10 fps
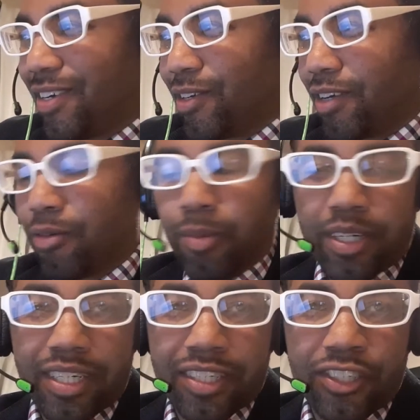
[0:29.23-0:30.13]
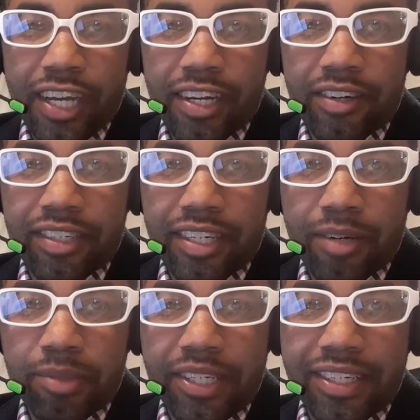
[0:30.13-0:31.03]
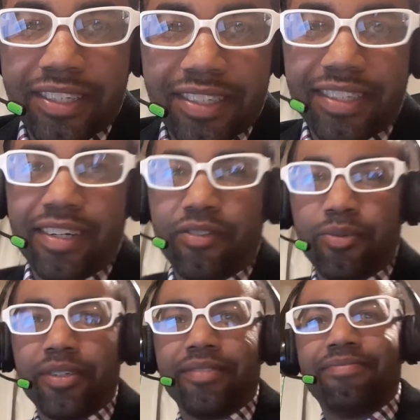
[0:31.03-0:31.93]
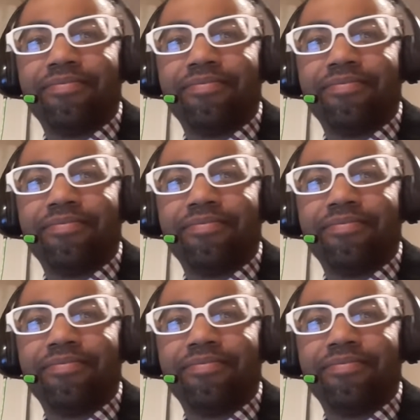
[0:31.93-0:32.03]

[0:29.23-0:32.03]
I'll give everybody a shout out and an update later after we're done.